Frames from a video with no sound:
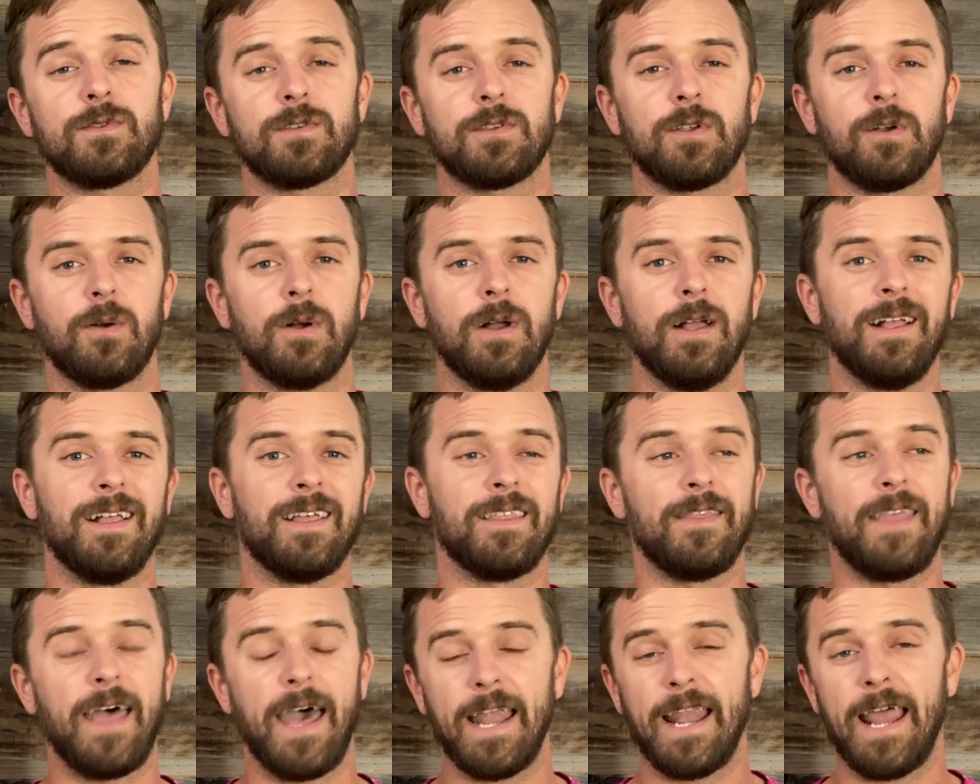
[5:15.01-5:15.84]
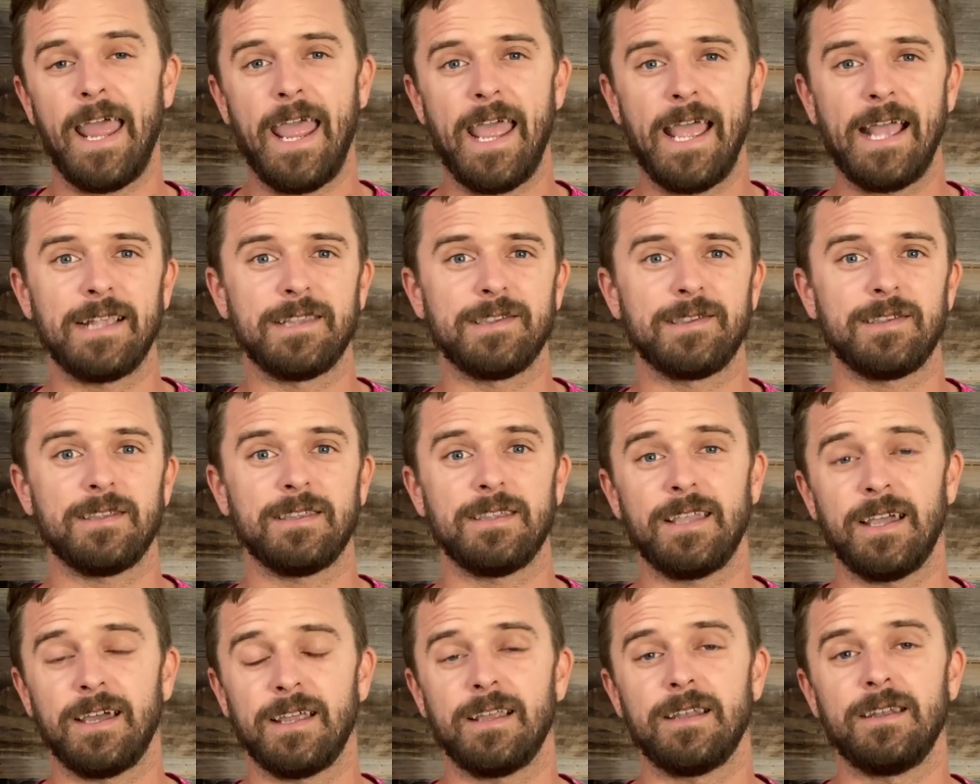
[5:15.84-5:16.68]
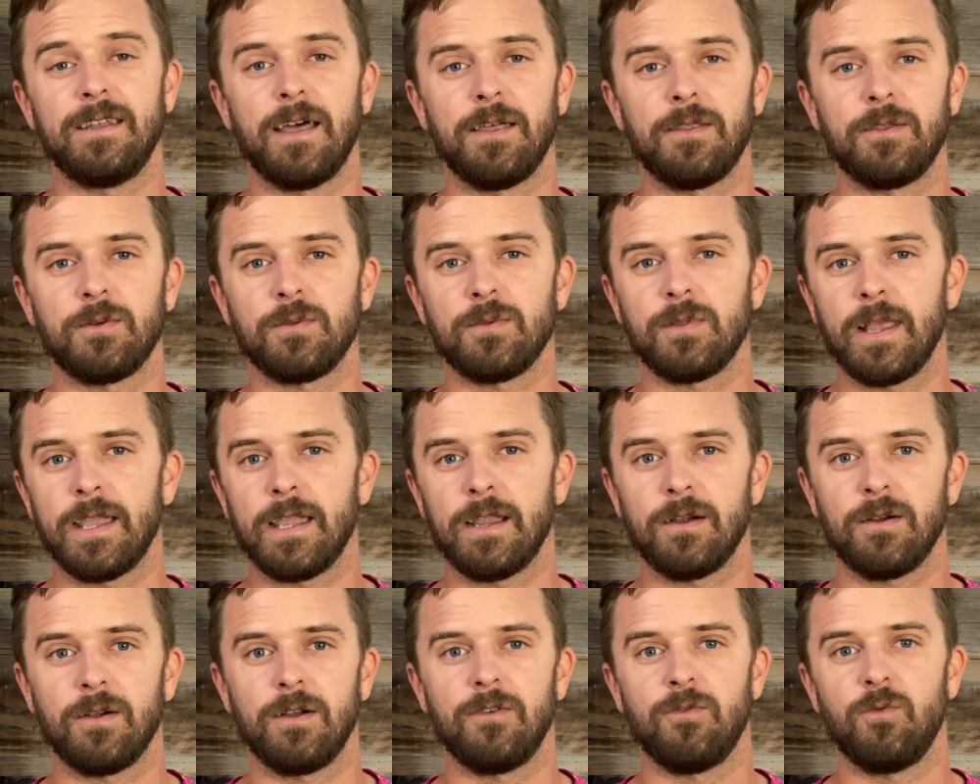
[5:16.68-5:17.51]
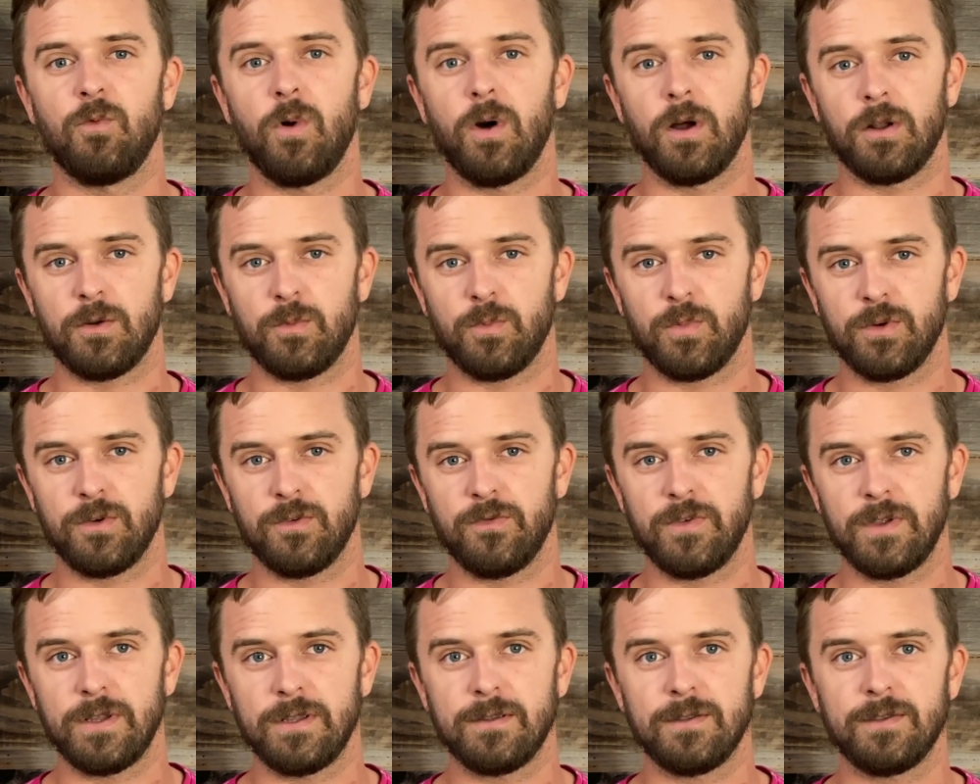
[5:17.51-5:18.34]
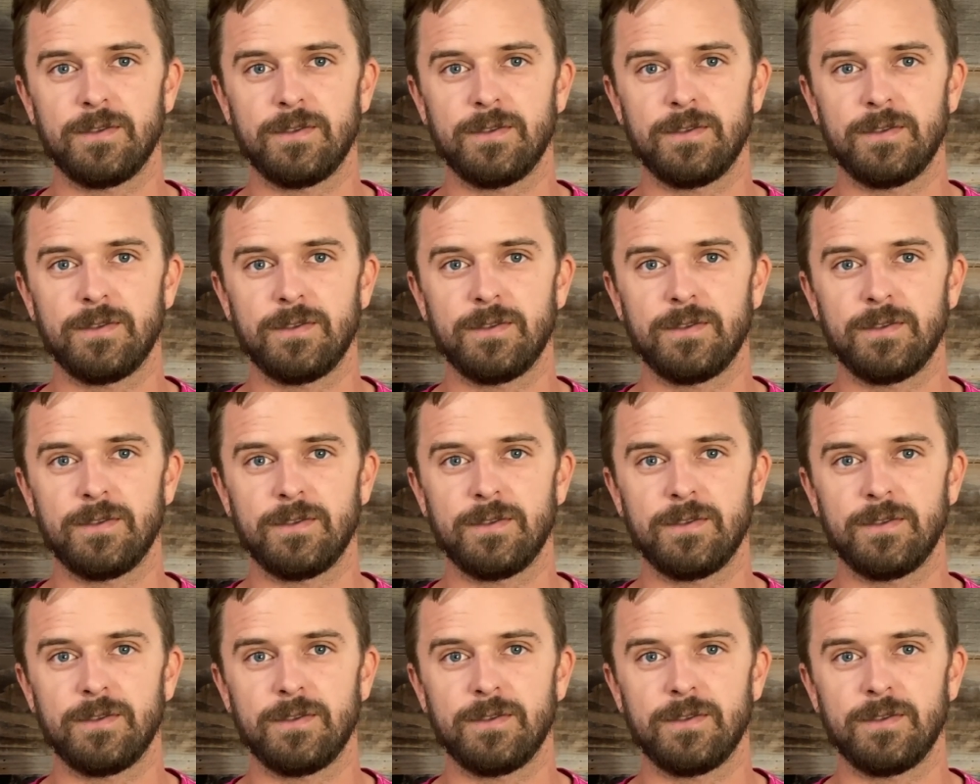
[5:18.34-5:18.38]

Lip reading: So that adds yet another layer of waterproofing.